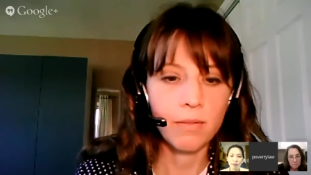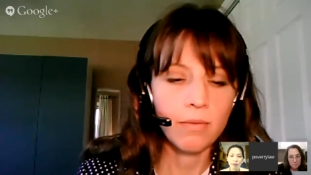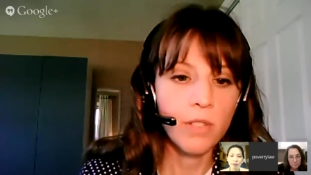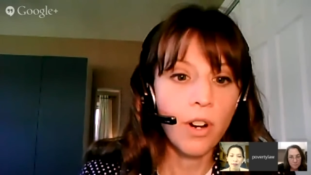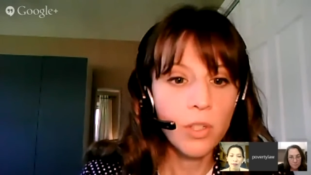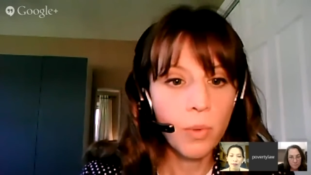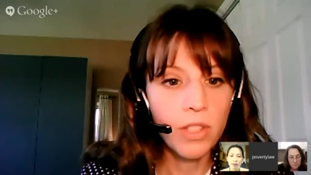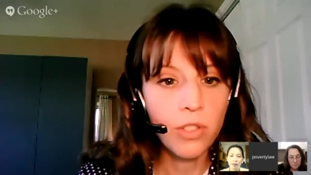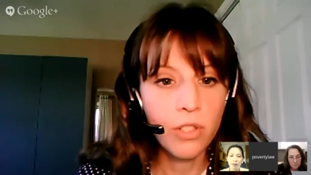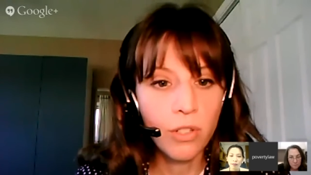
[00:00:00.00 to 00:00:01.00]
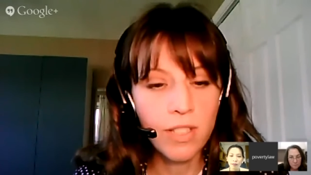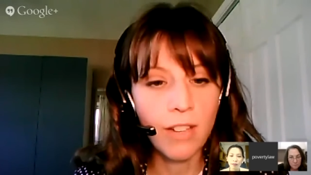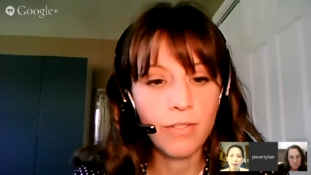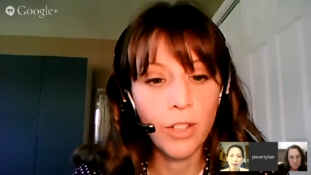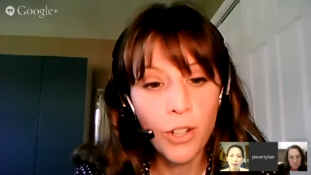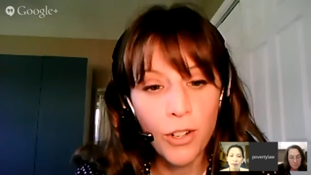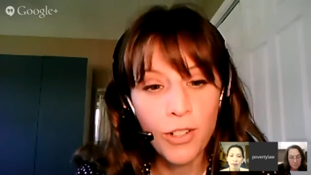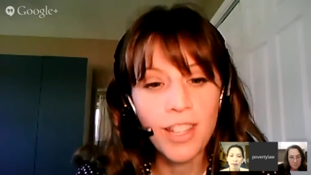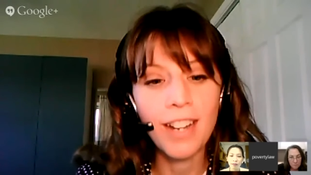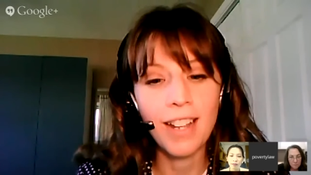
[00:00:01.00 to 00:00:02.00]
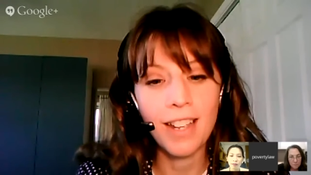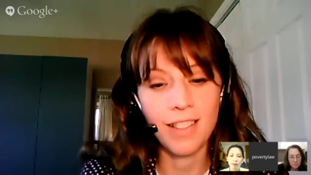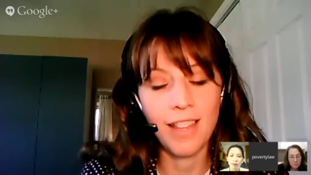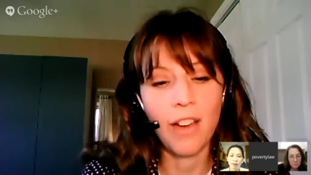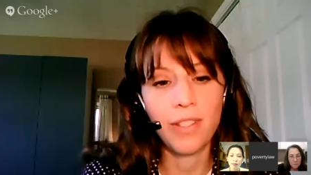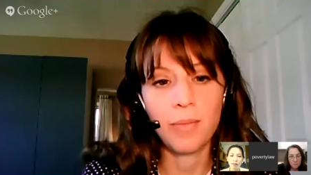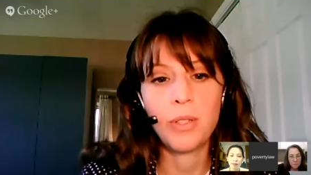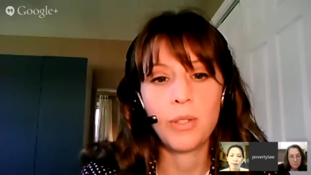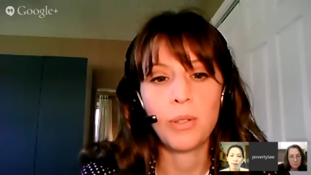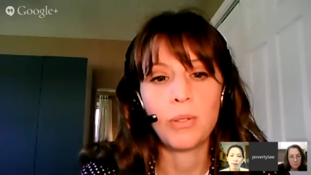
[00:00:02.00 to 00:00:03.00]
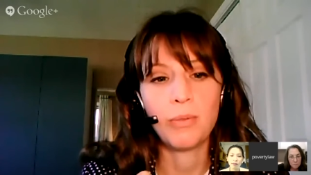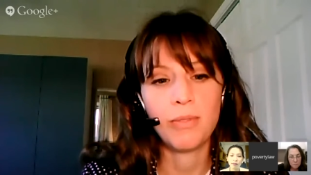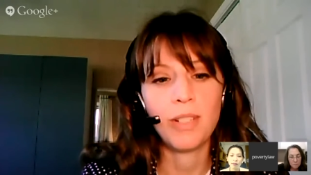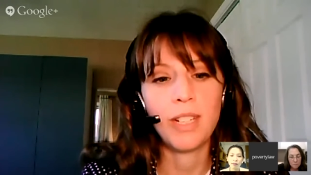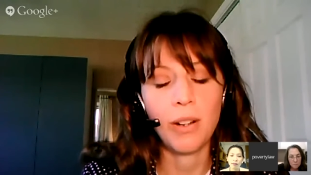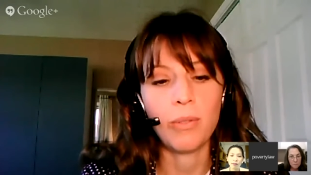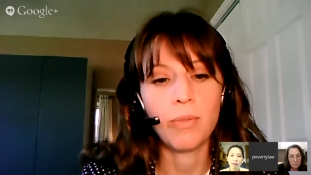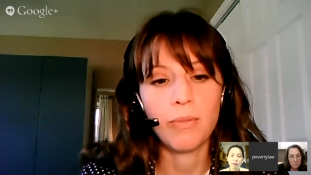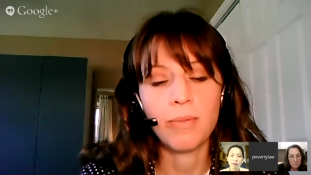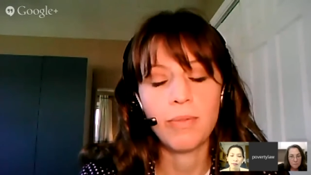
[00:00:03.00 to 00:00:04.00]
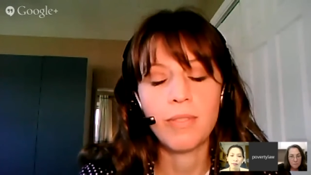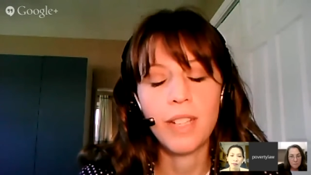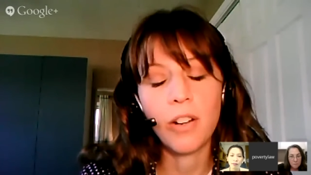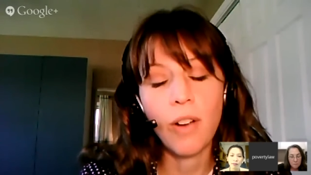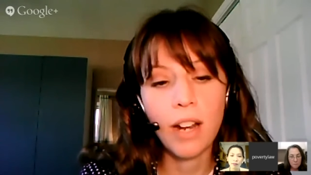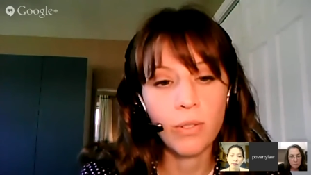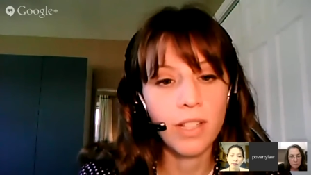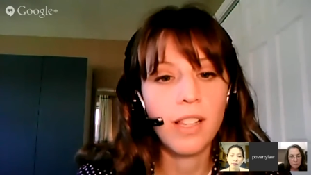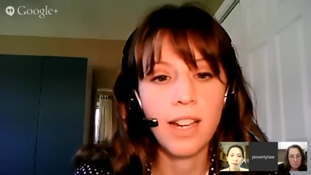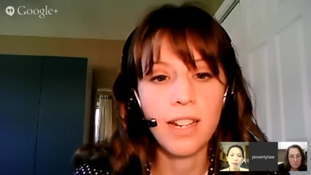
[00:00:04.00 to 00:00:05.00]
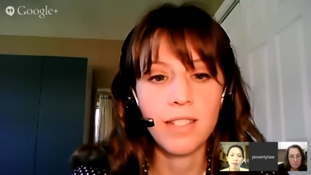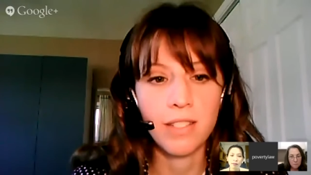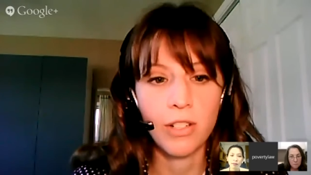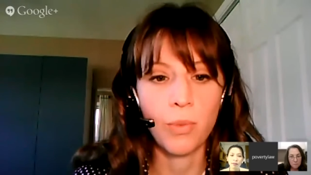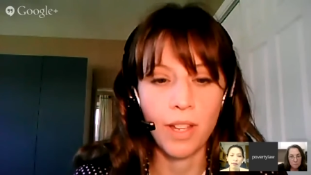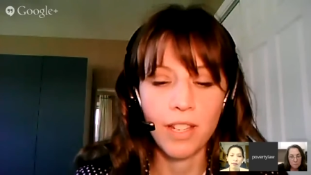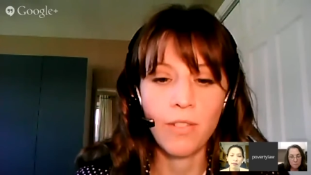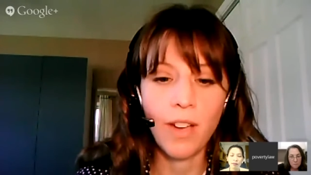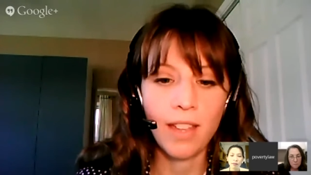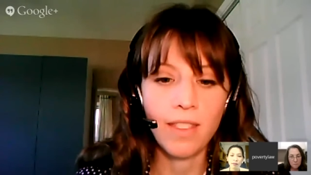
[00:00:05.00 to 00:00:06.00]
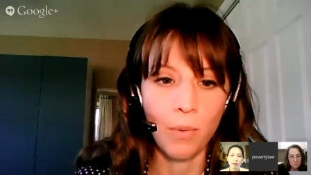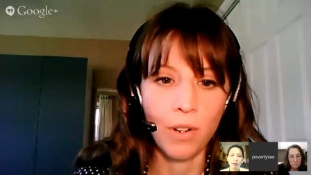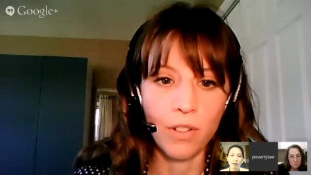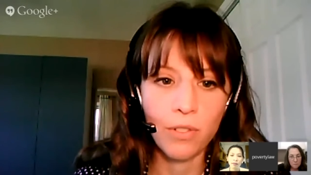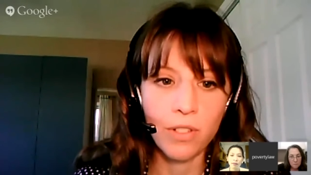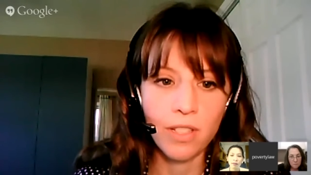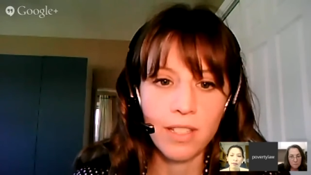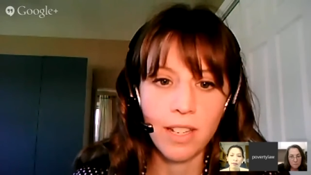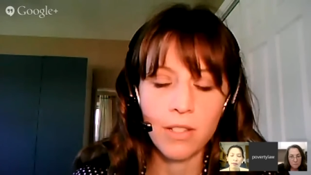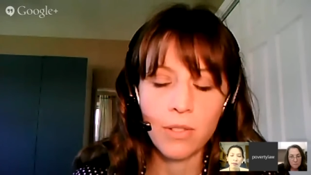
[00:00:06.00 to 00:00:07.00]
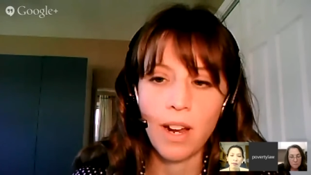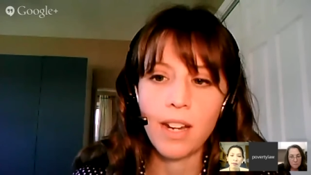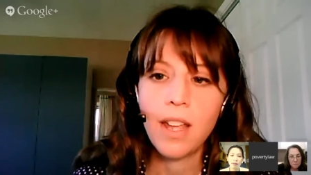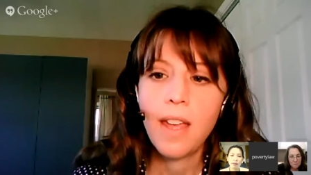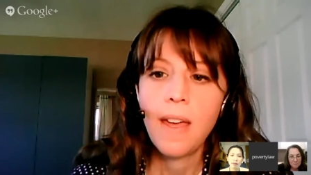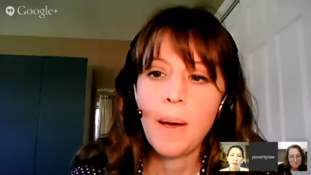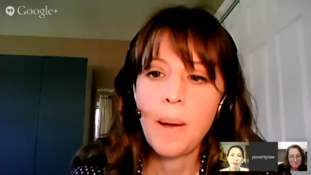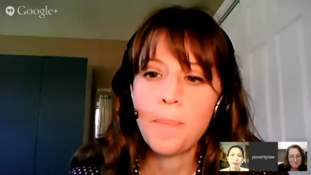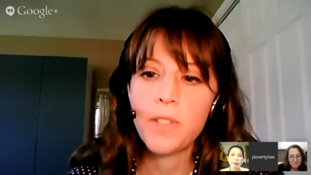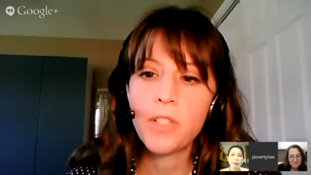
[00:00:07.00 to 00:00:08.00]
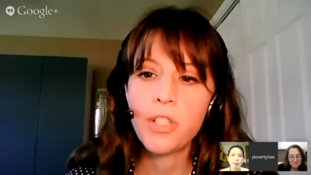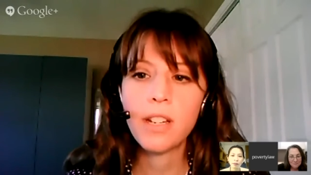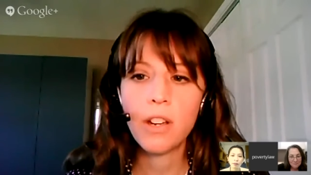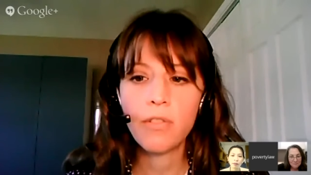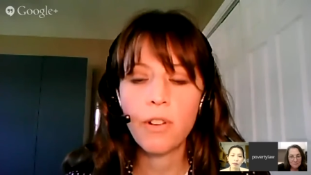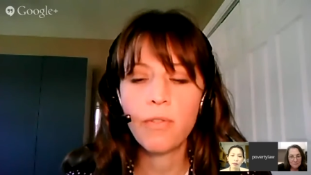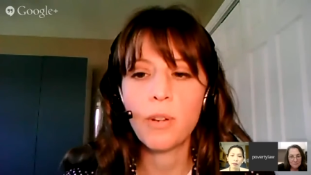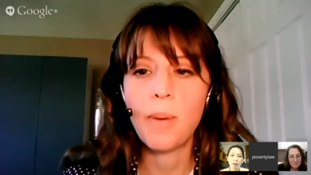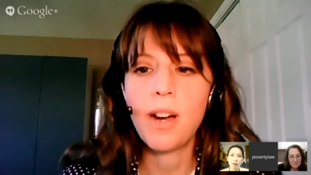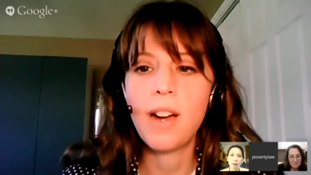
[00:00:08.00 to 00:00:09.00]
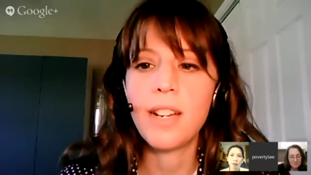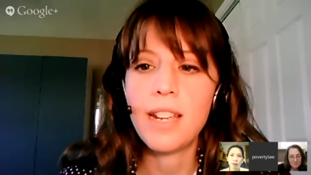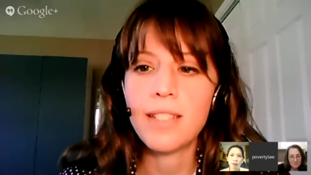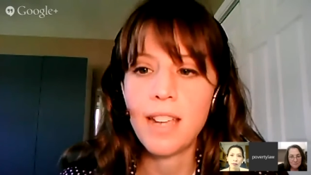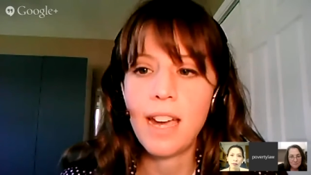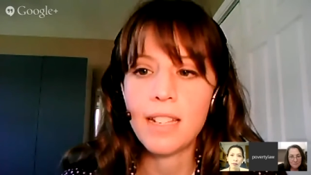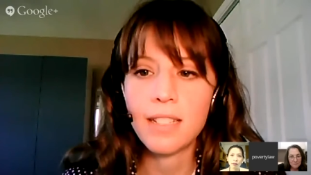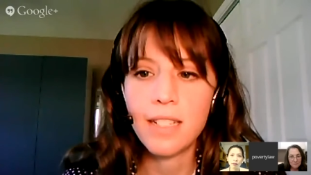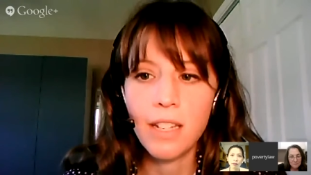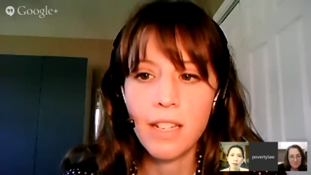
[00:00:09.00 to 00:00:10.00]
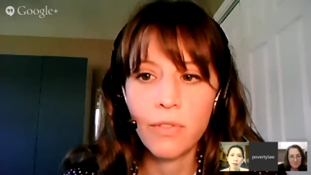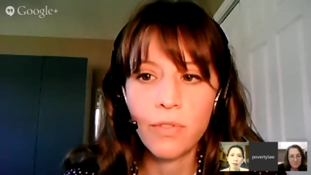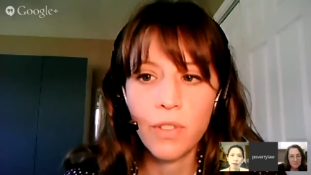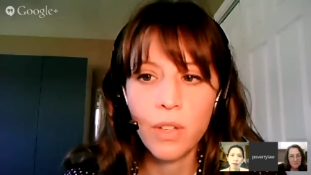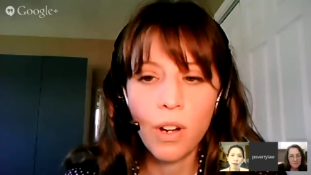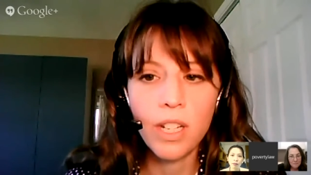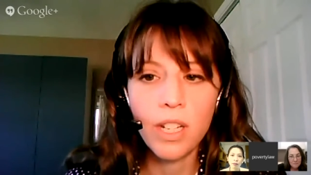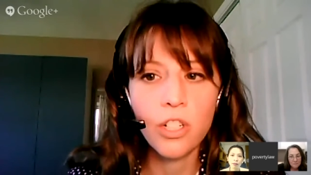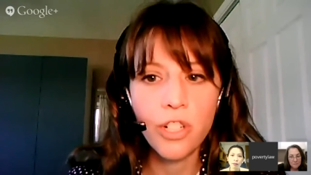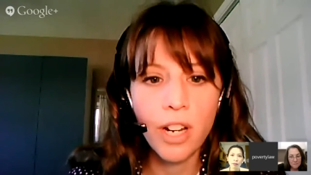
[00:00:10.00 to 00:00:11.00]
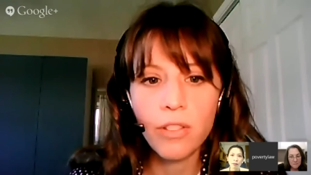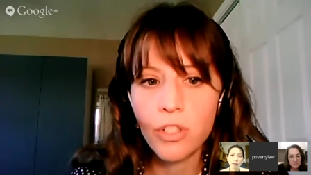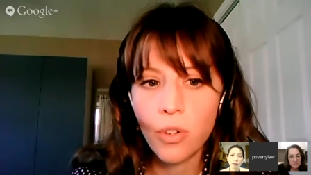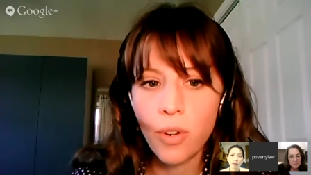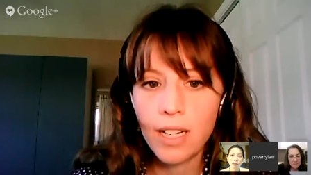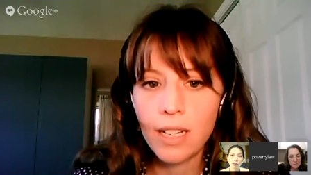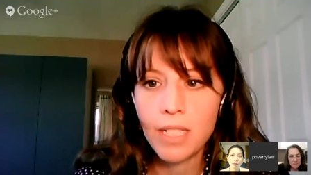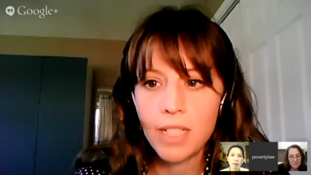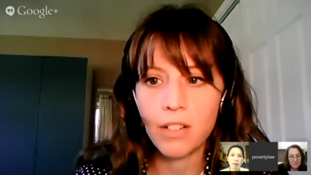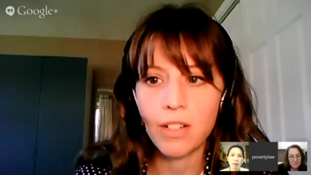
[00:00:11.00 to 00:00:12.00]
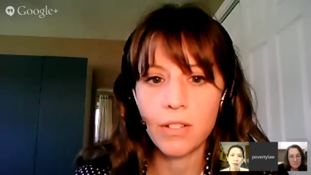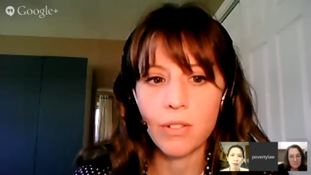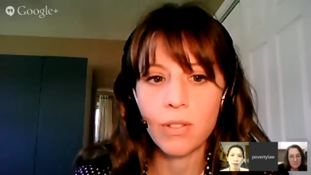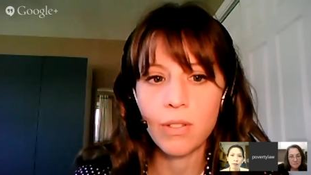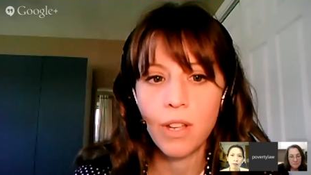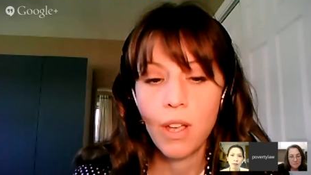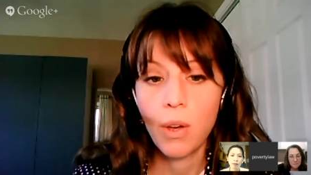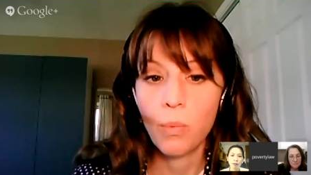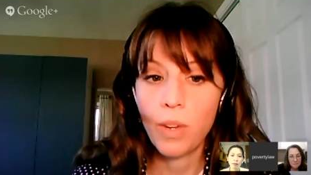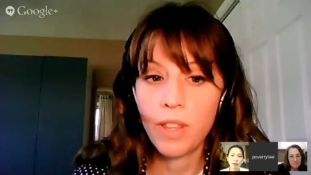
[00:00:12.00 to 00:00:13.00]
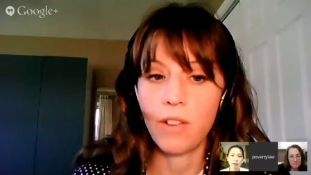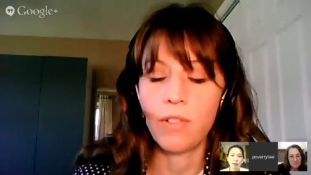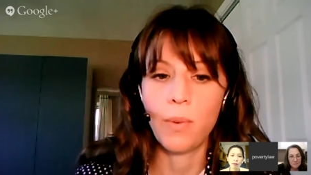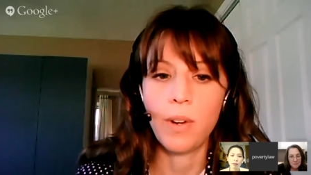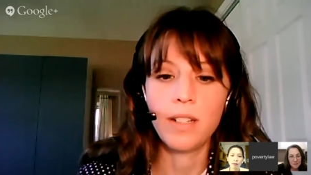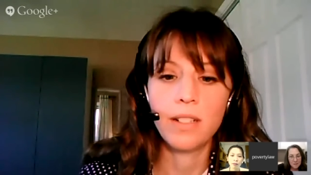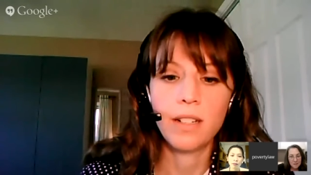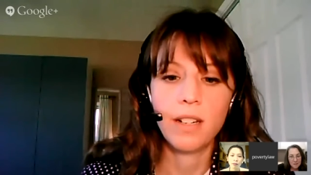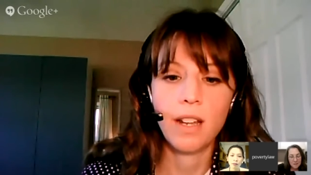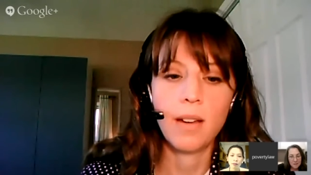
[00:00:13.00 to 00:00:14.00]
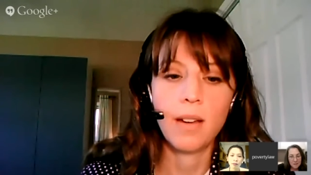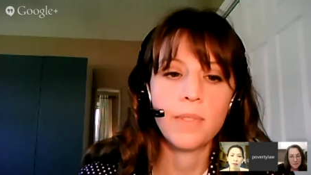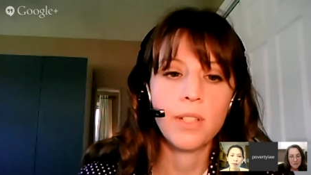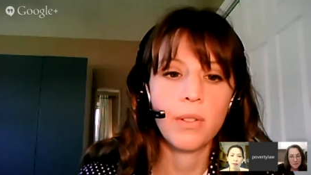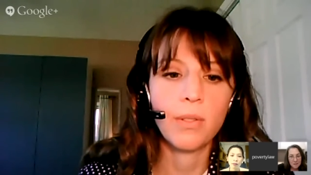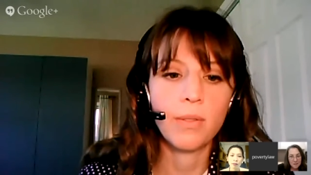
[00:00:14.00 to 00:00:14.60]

what the students have learned that has allowed them to, you know, interact with the clients in such a way that you've had that wonderful success rate. Jessica from Vermont has asked if you all can share the training materials with everyone. So